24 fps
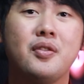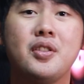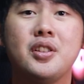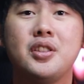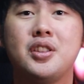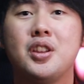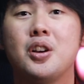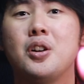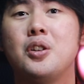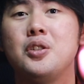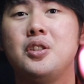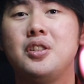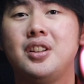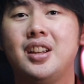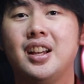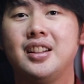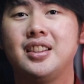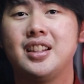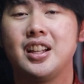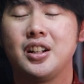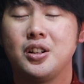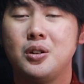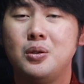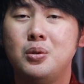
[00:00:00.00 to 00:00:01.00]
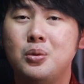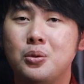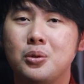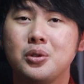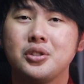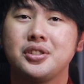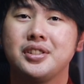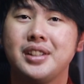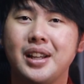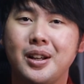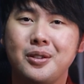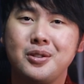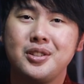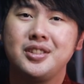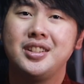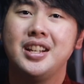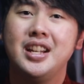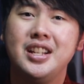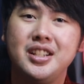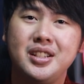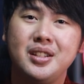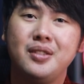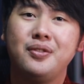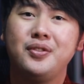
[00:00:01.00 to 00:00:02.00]
even though you get that cool sound
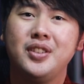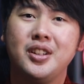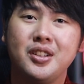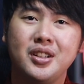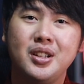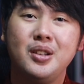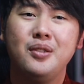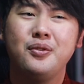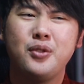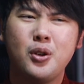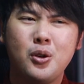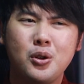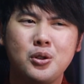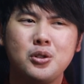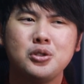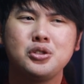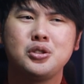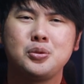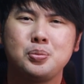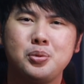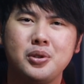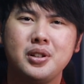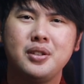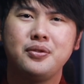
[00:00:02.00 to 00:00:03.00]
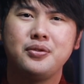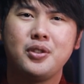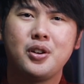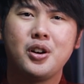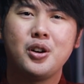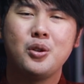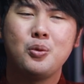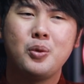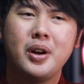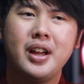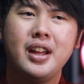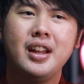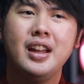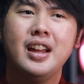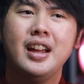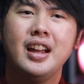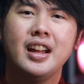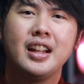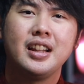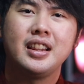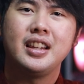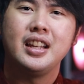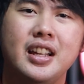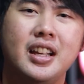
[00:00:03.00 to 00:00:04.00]
stagey feeling, vocals pretty far away,
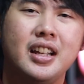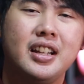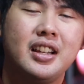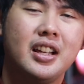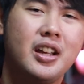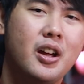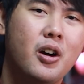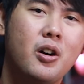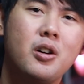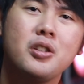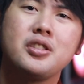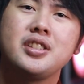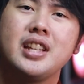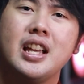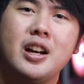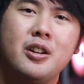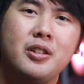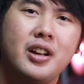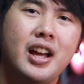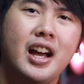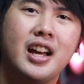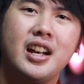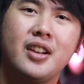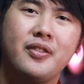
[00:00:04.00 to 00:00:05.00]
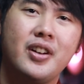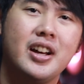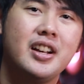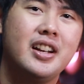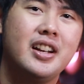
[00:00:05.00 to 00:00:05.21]
they, they all sound kind of